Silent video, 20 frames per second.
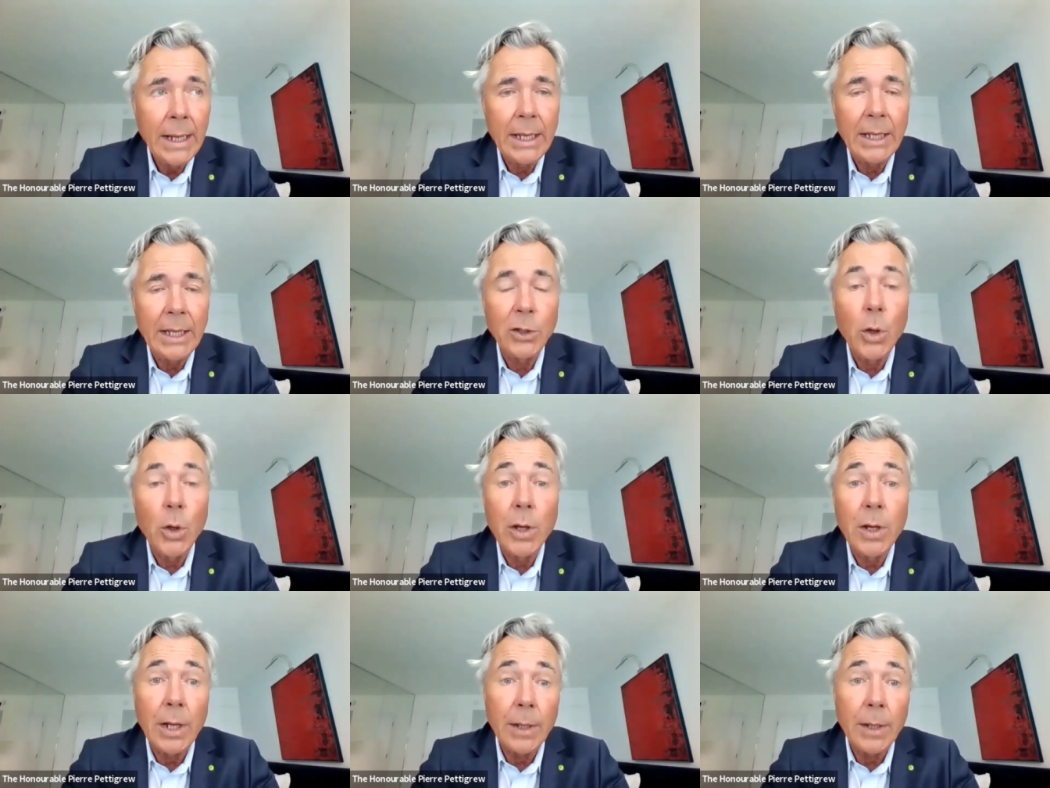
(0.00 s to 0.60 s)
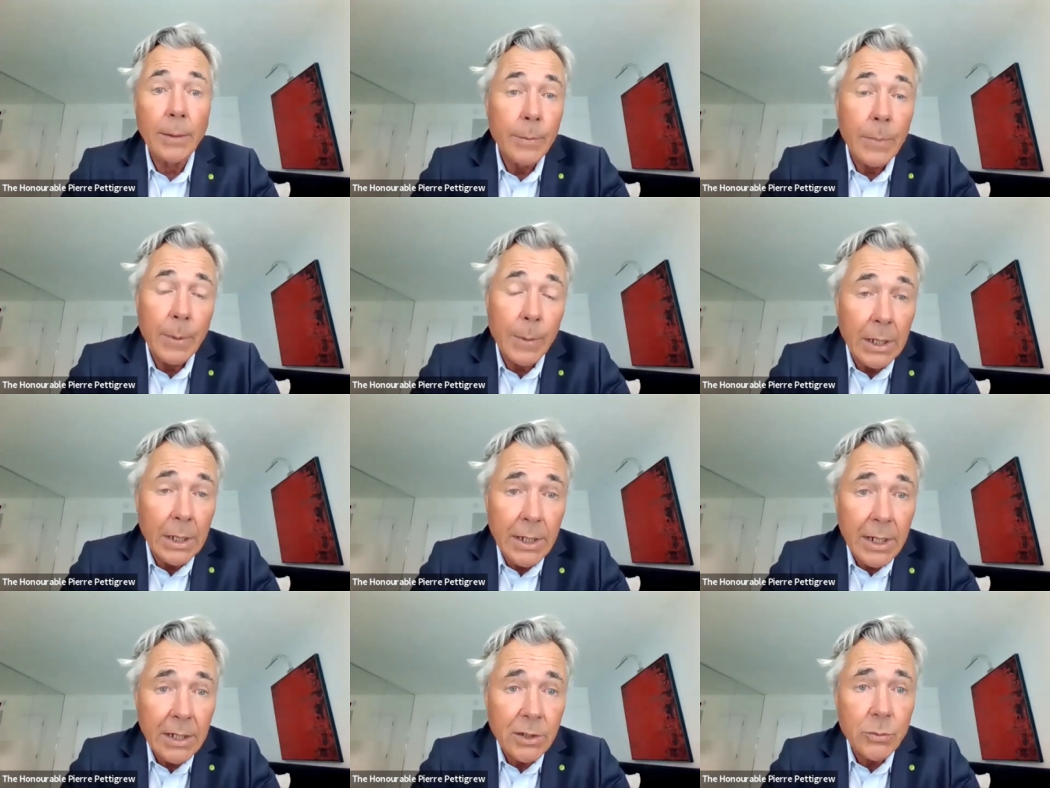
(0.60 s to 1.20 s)
and the uh,
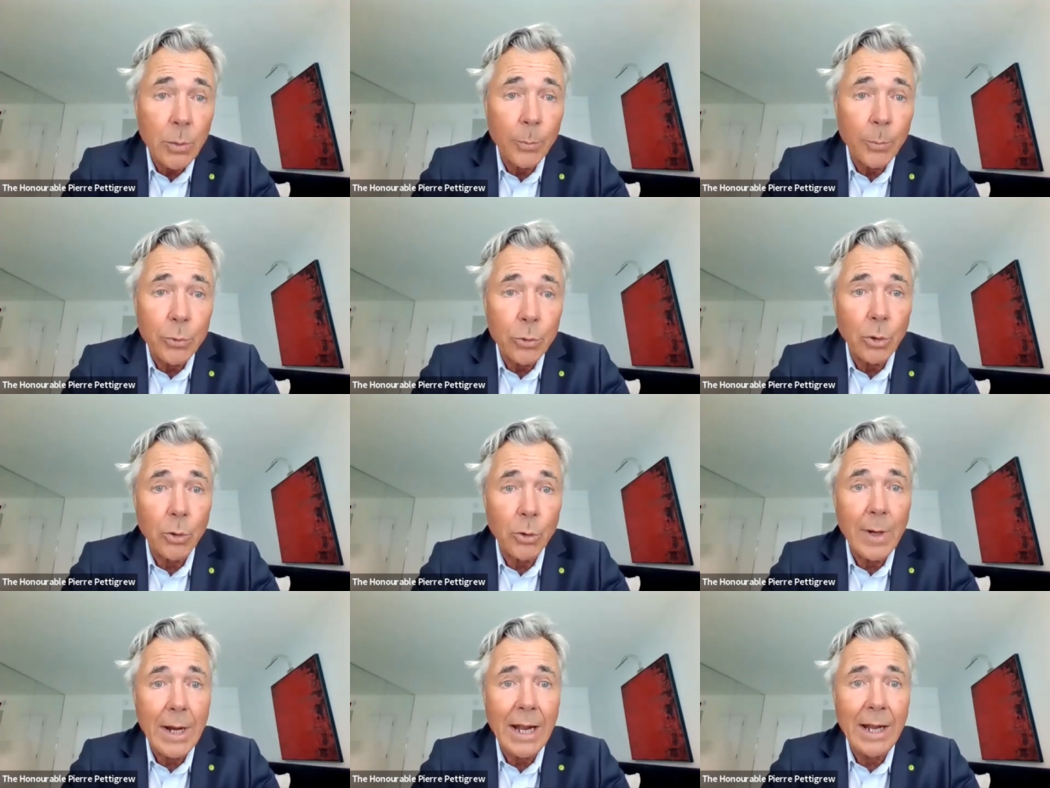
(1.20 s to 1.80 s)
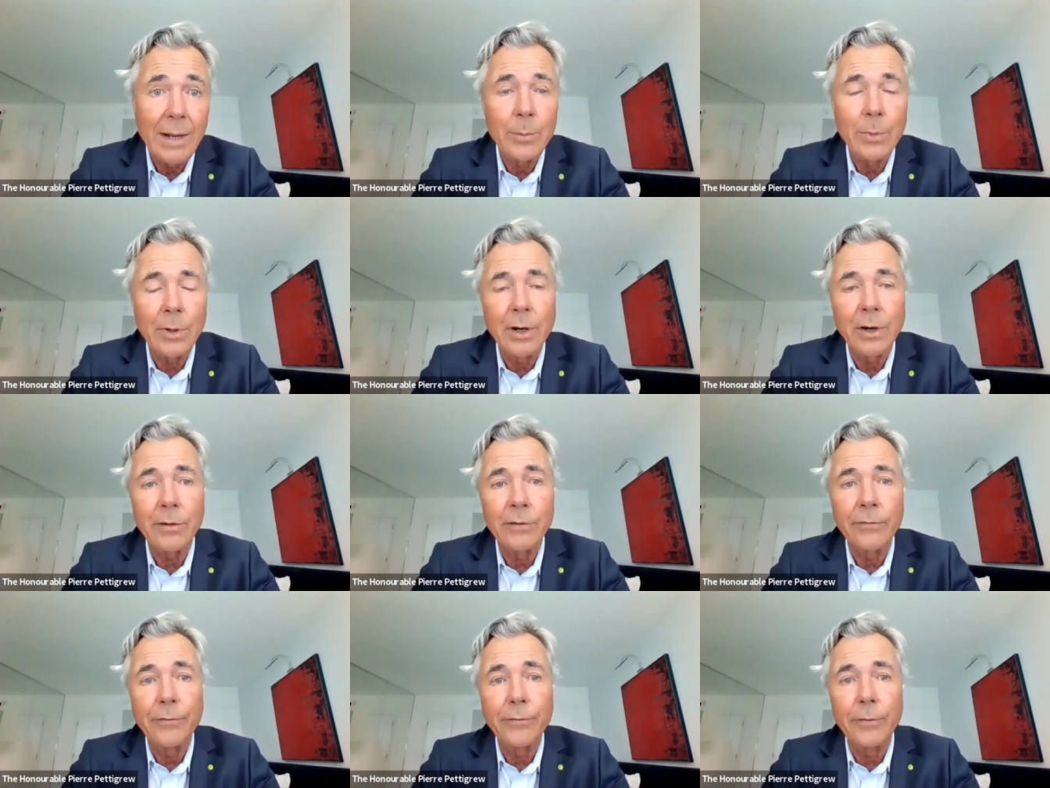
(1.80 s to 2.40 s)
electoral program
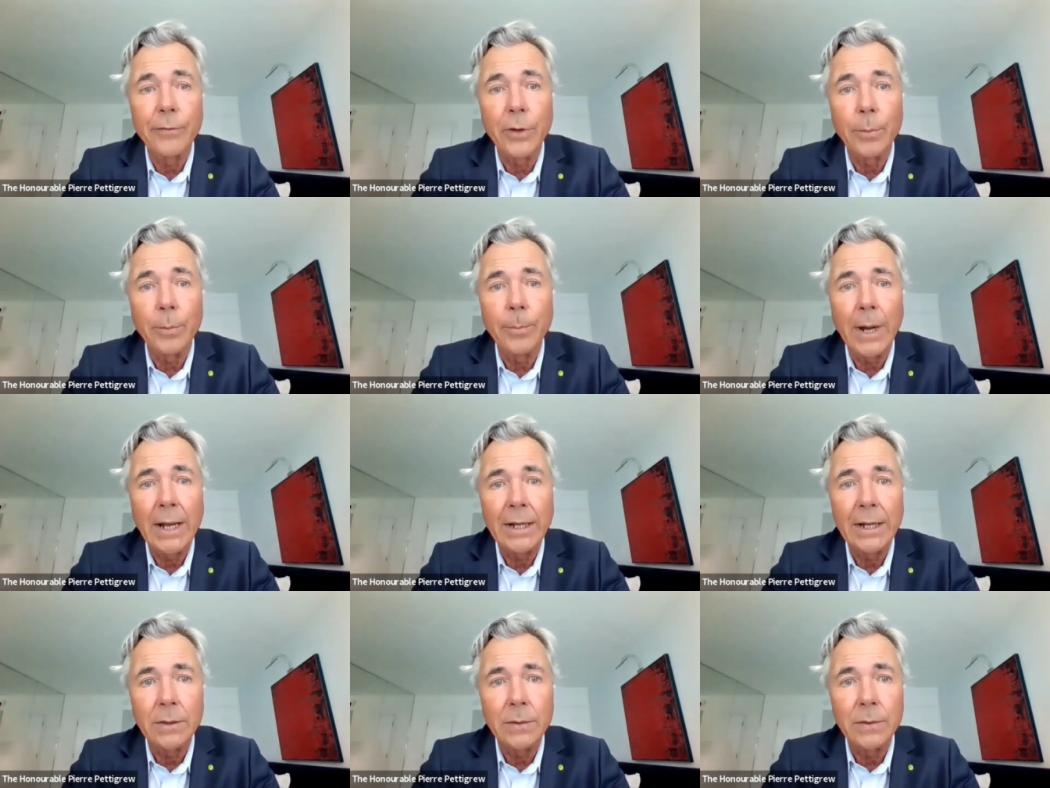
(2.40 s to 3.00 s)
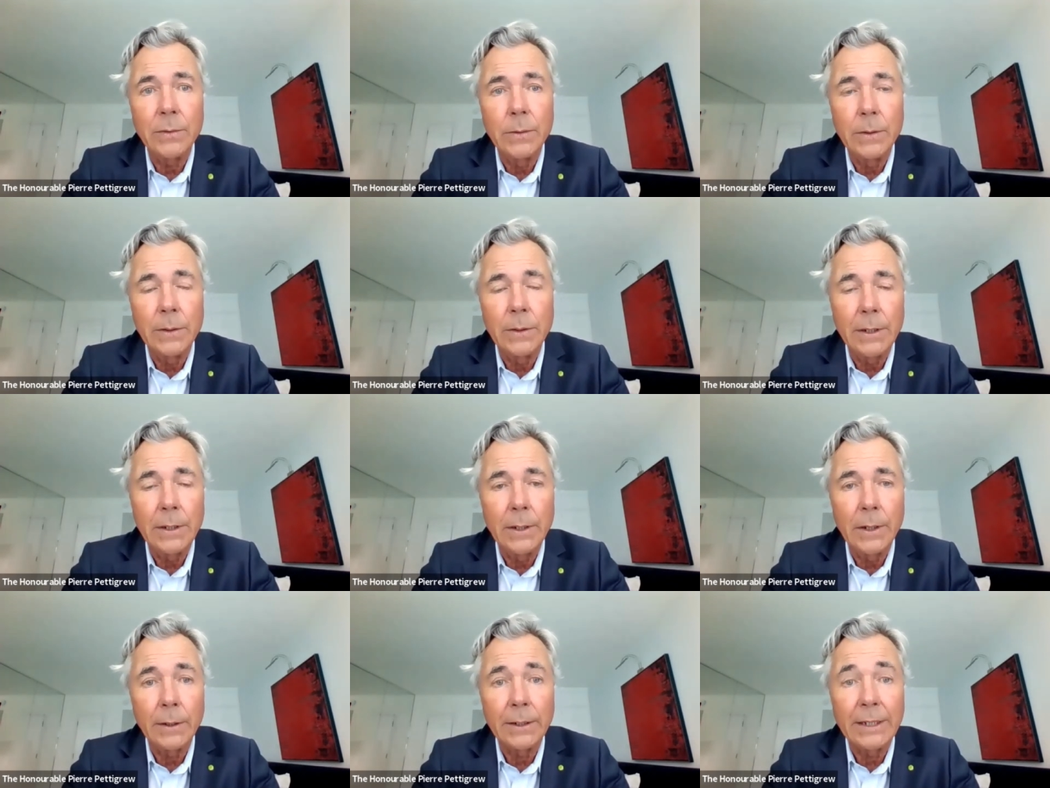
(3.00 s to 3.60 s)
of the Biden
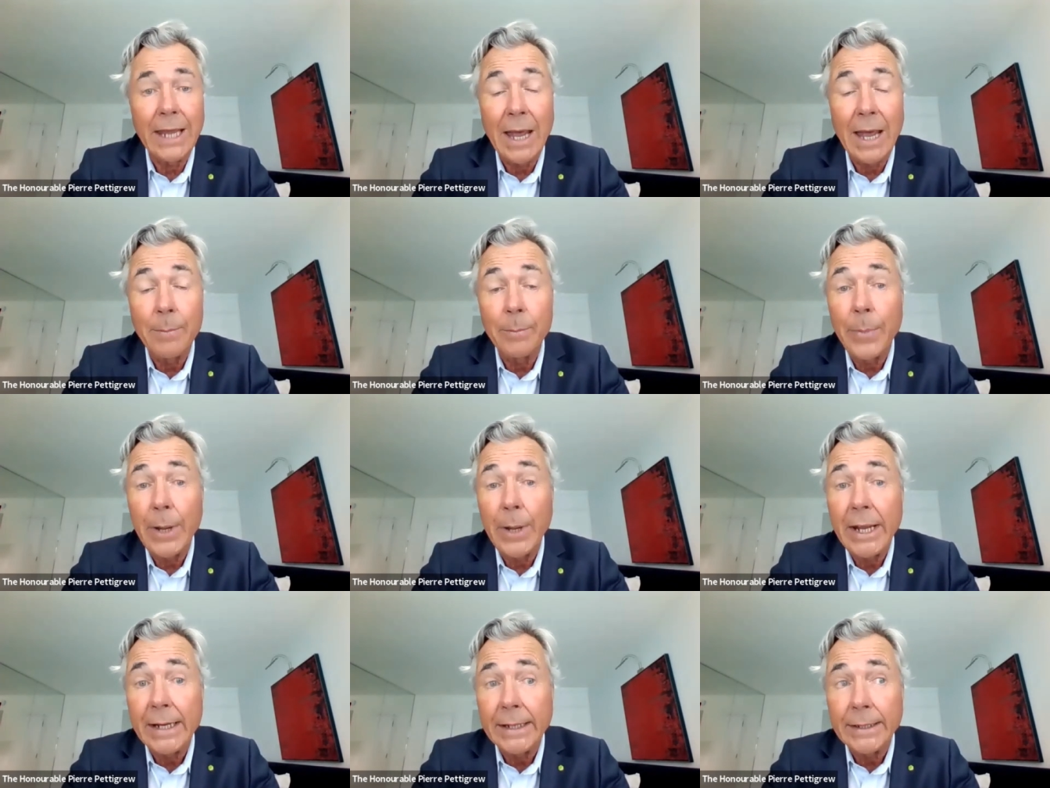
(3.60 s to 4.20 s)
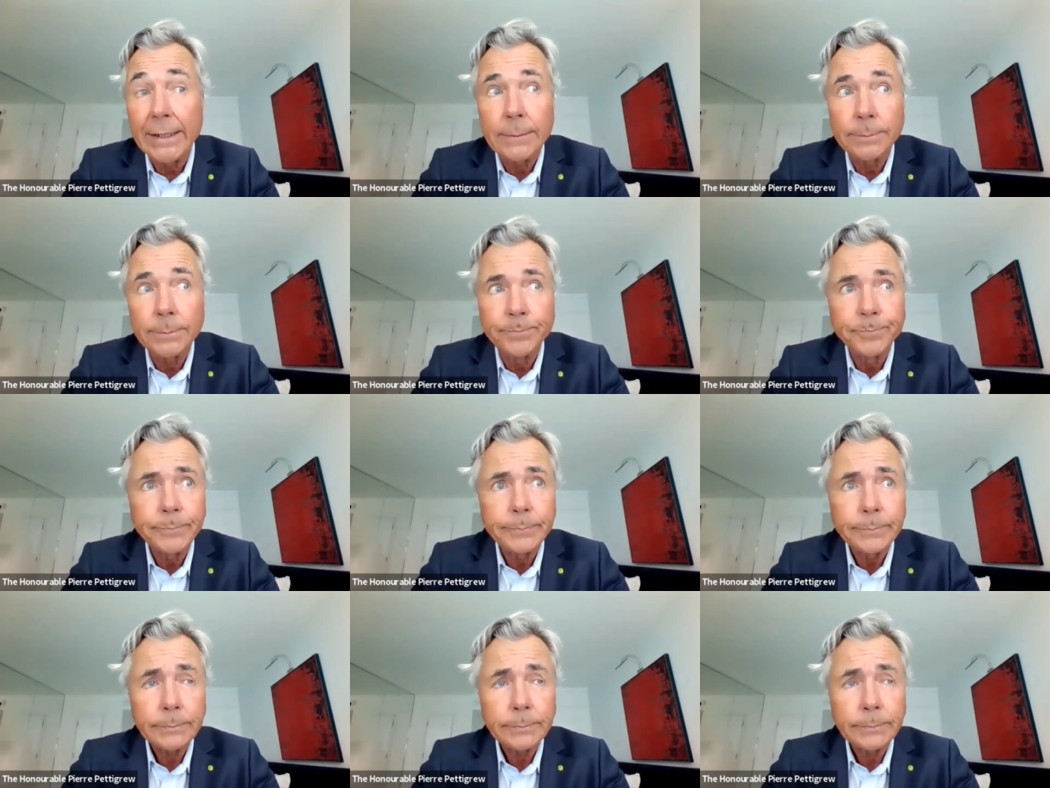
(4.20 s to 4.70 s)
uh, campaign,